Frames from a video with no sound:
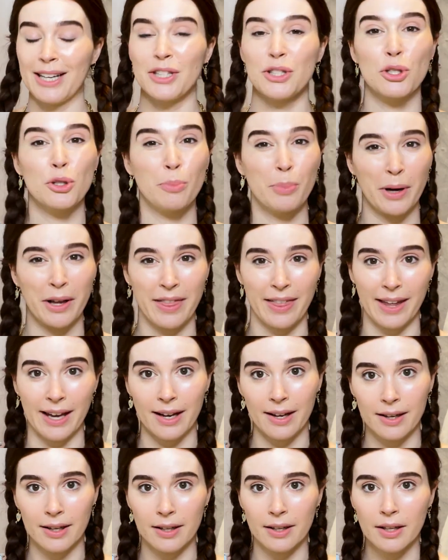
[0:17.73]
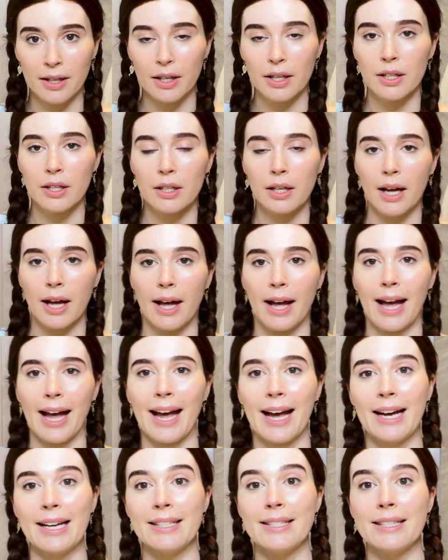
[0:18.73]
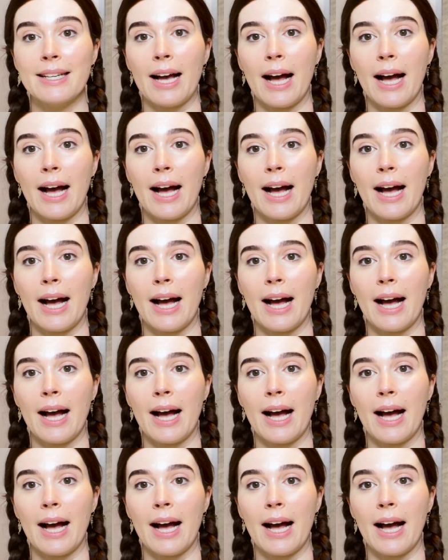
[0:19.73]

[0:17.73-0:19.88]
it's super thick. And